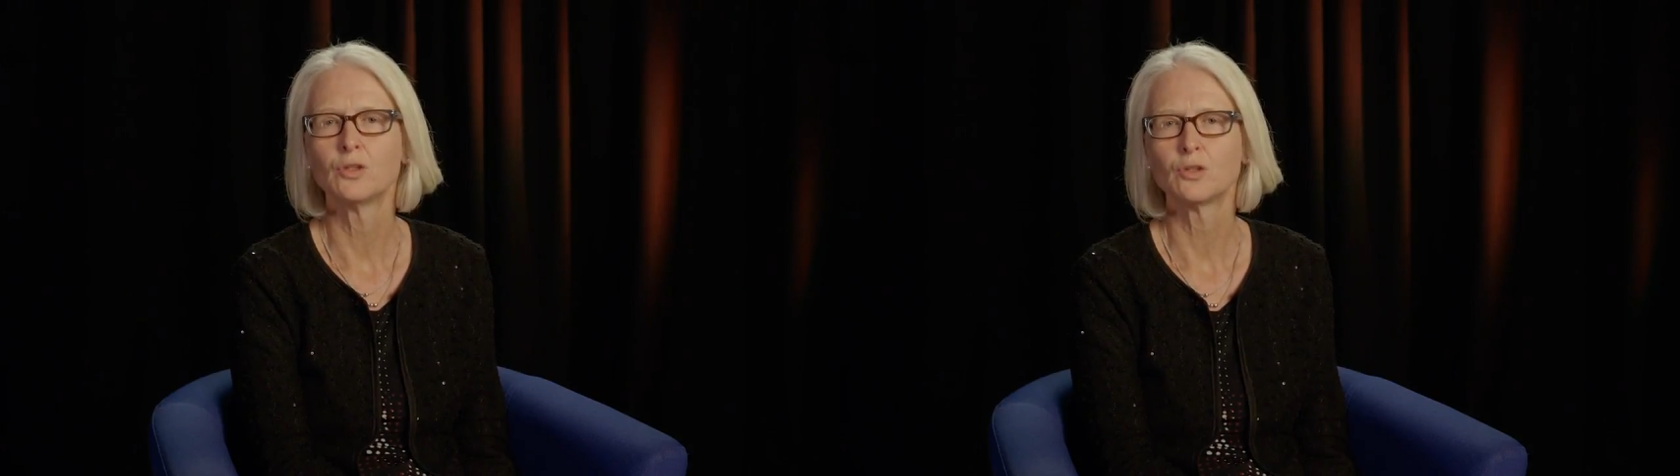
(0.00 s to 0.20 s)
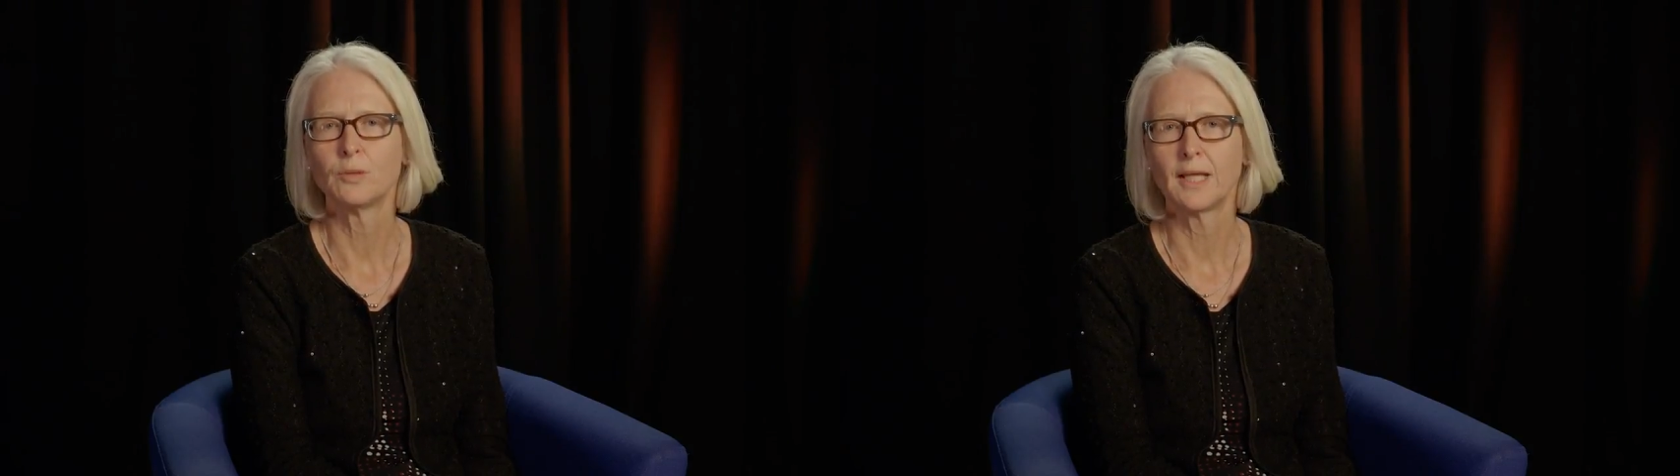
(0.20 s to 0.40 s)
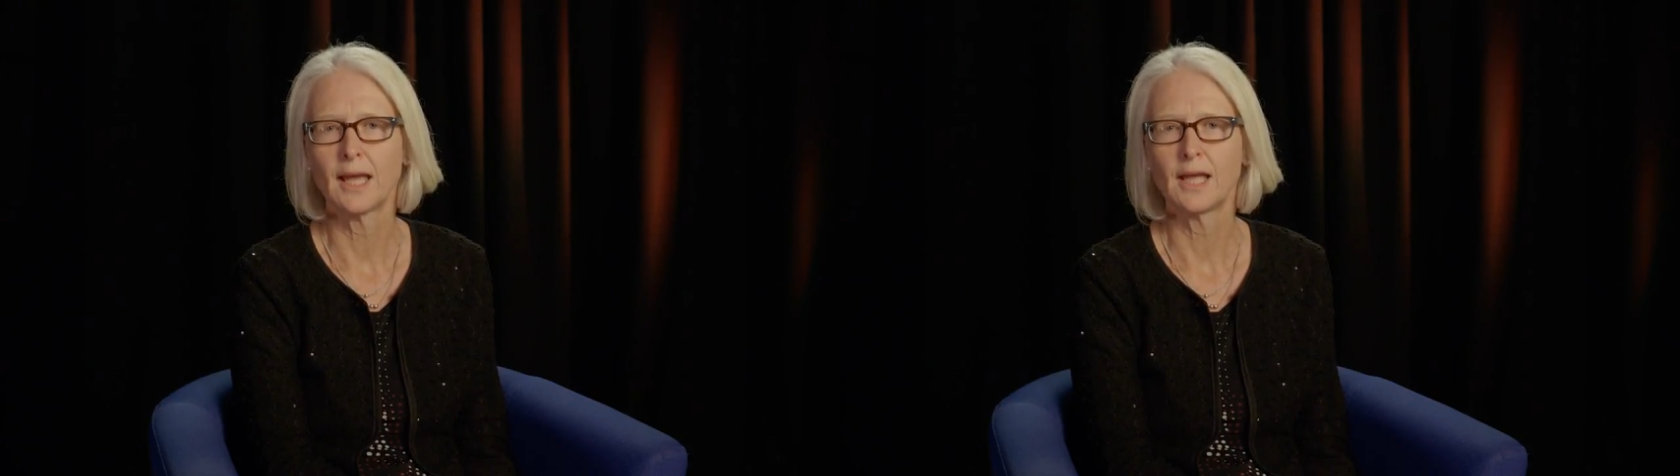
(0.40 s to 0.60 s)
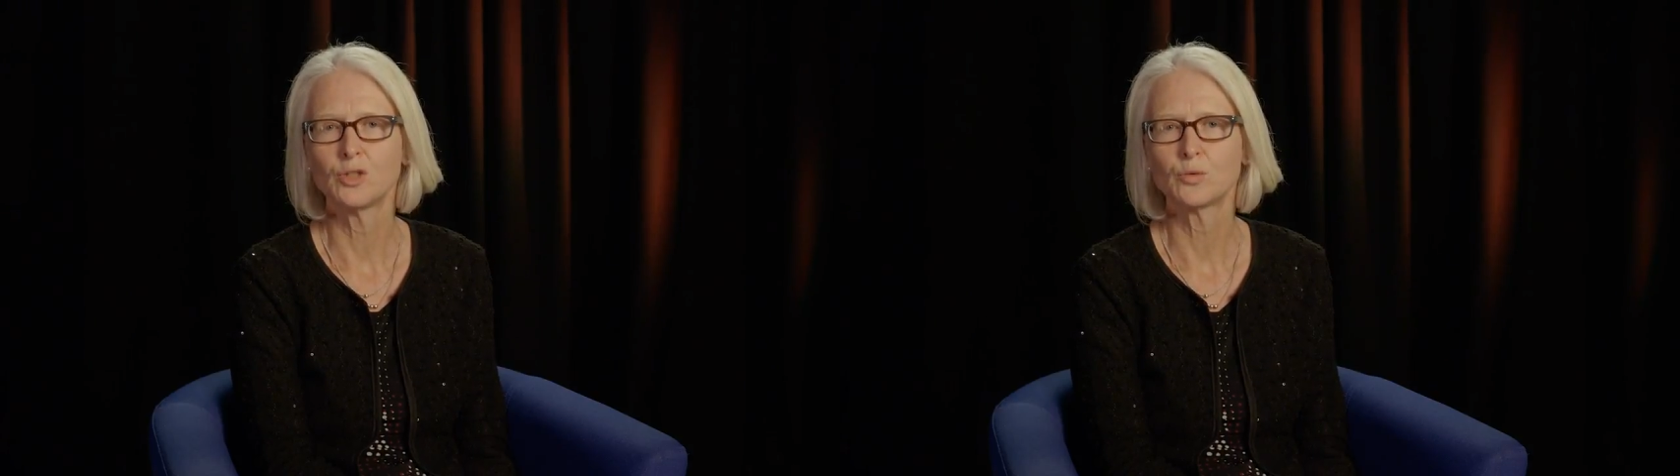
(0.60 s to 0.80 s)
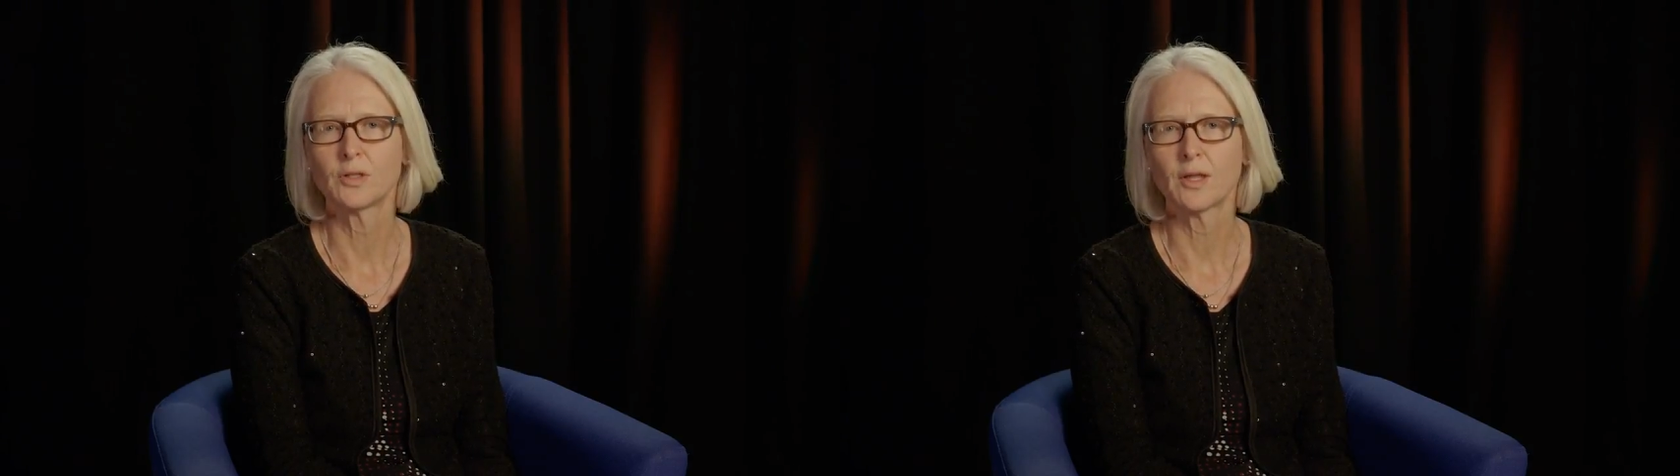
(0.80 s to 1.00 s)
to
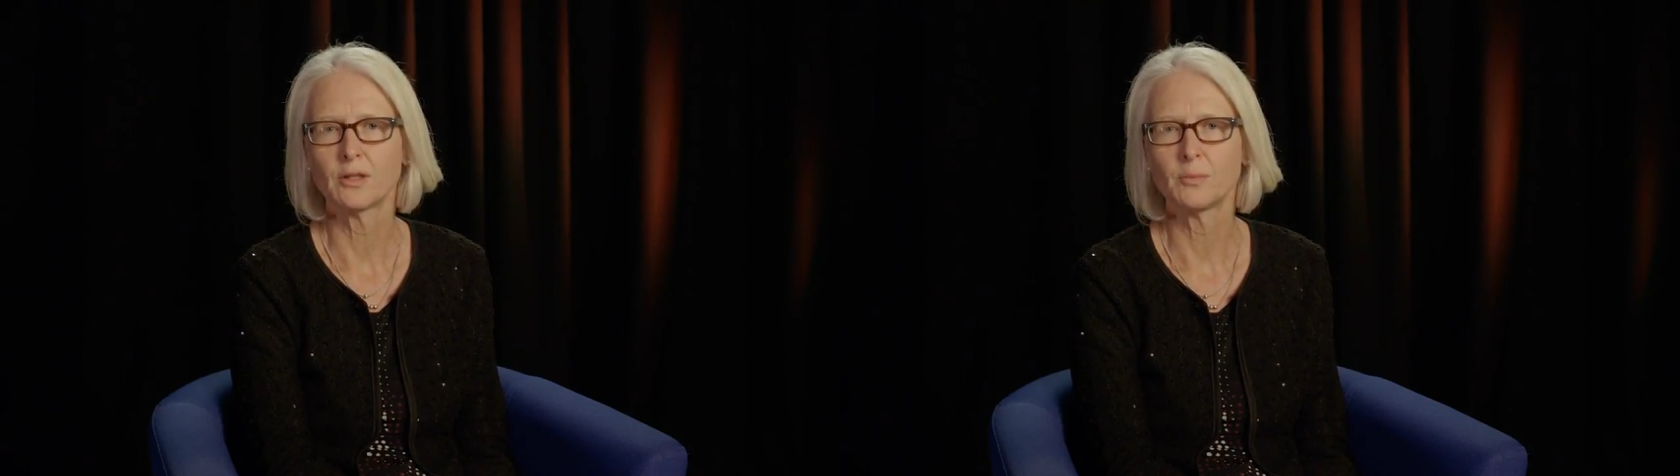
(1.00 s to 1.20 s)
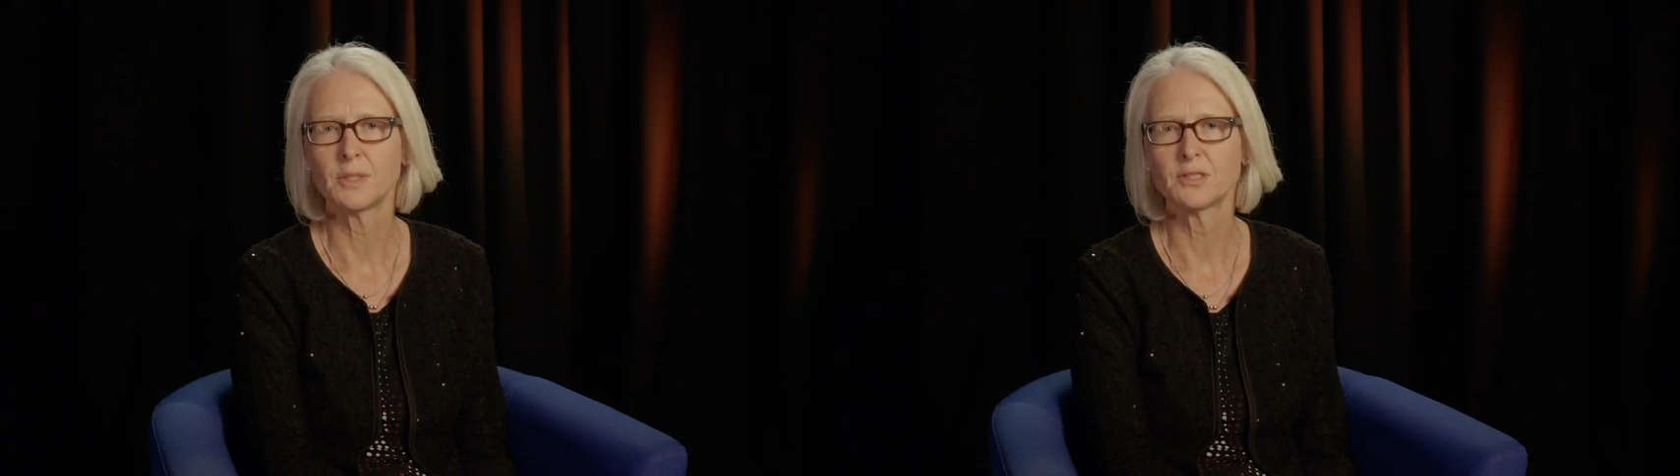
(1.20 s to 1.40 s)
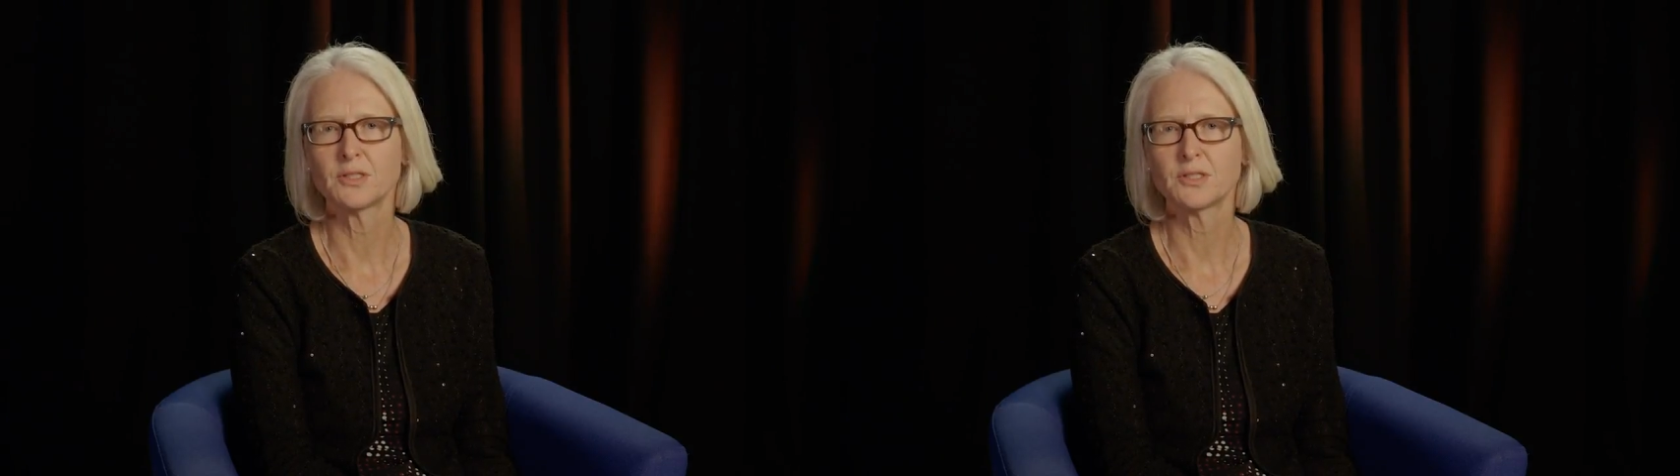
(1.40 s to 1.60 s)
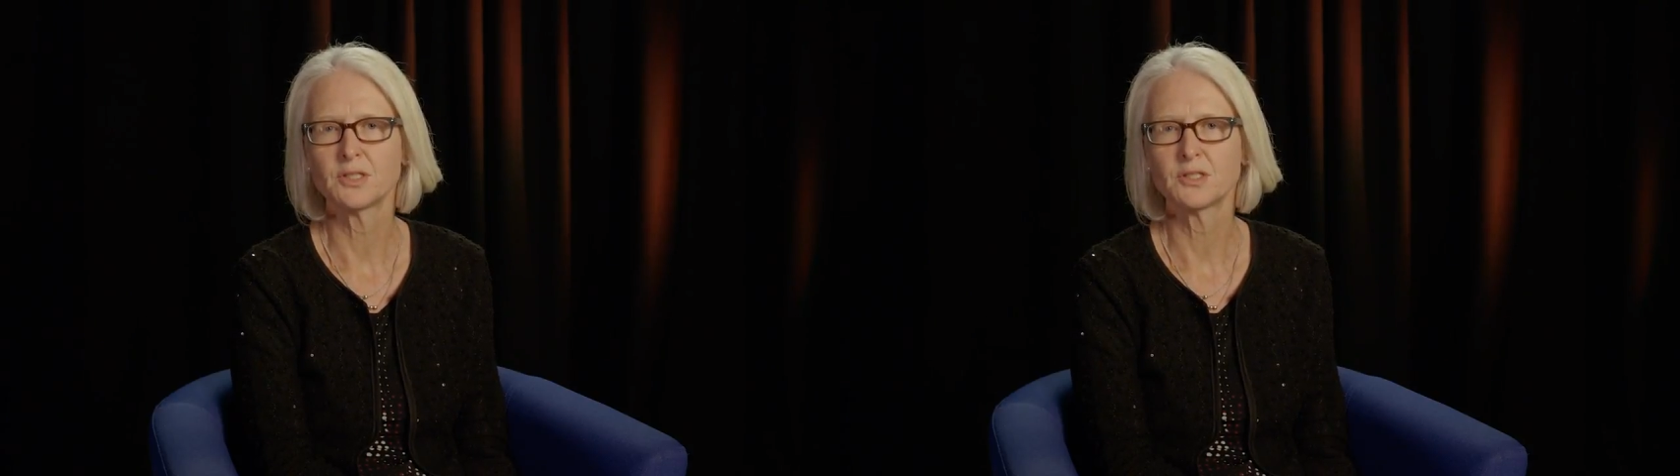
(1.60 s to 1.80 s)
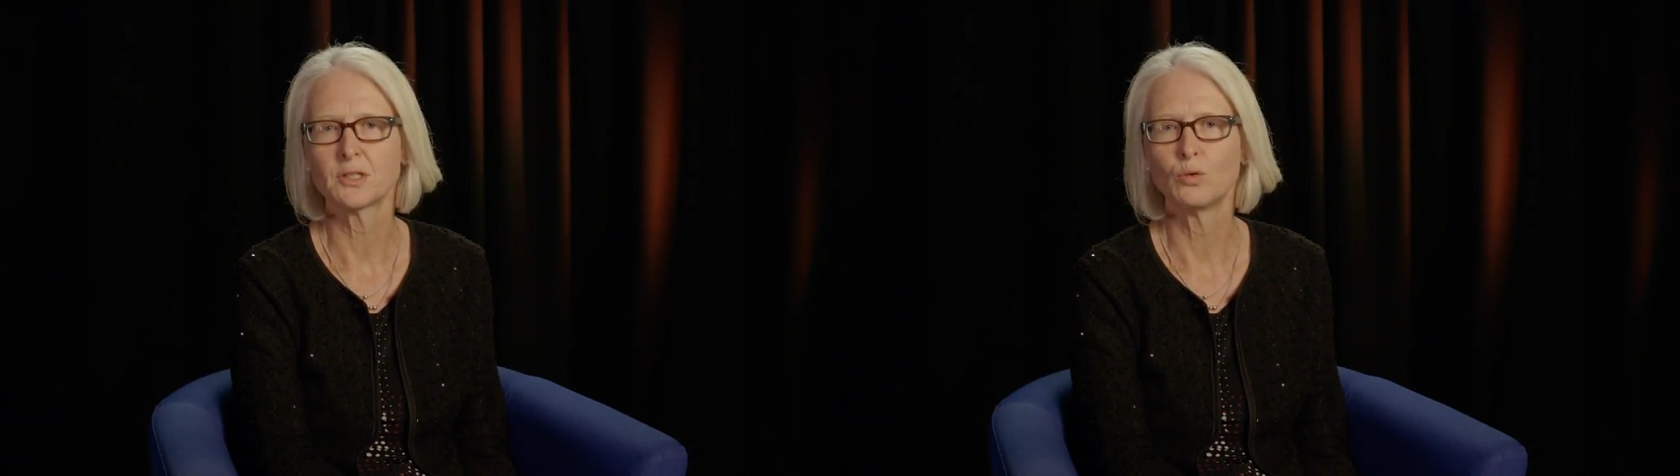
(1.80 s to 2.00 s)
engage with other
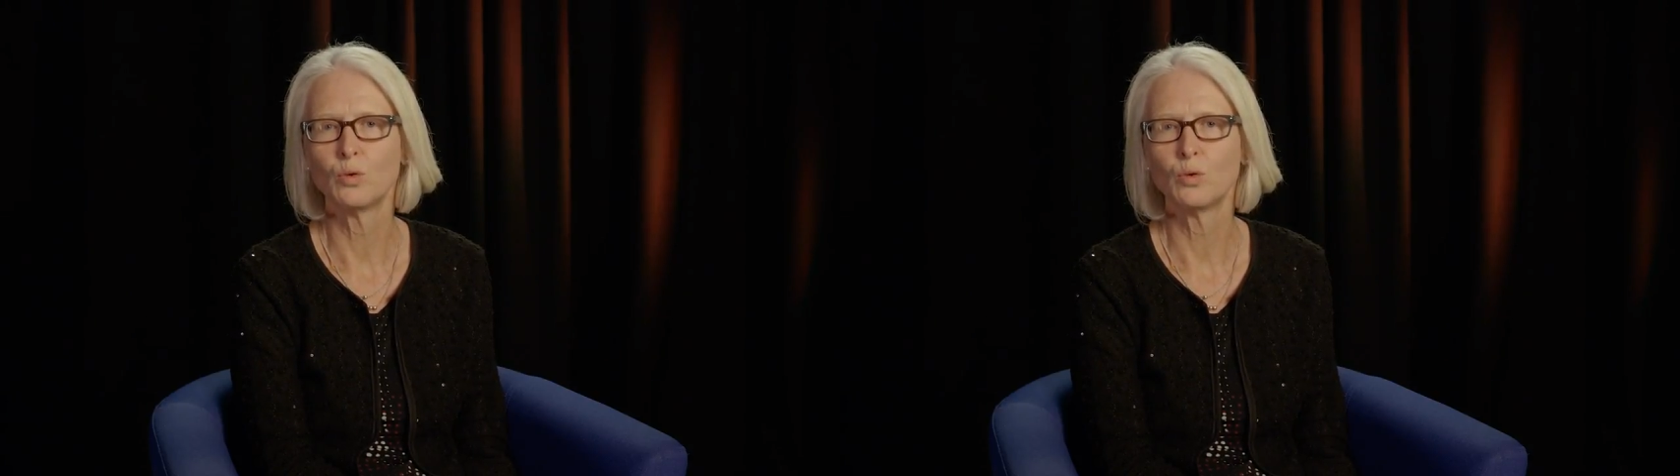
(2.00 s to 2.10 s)
businesses and